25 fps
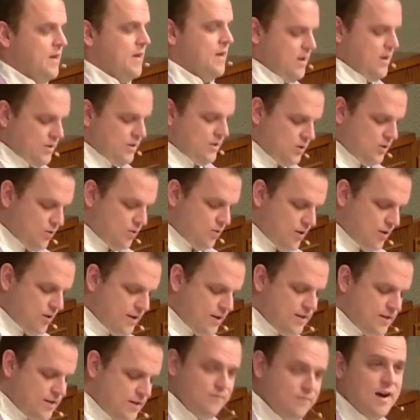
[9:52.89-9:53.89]

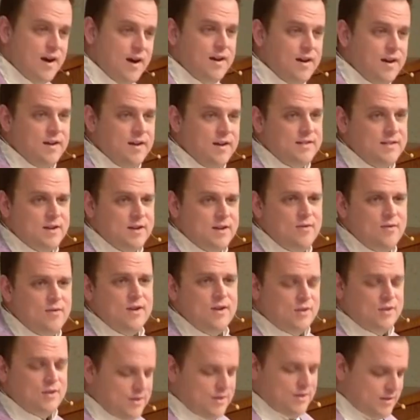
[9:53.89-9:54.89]
Stories invite us to
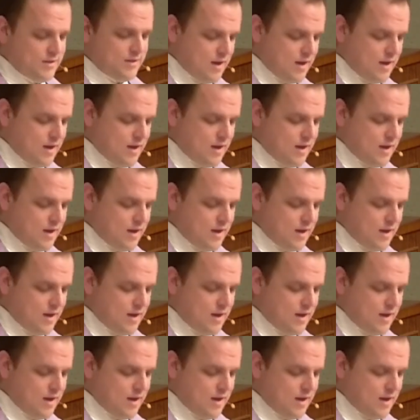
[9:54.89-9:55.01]
questions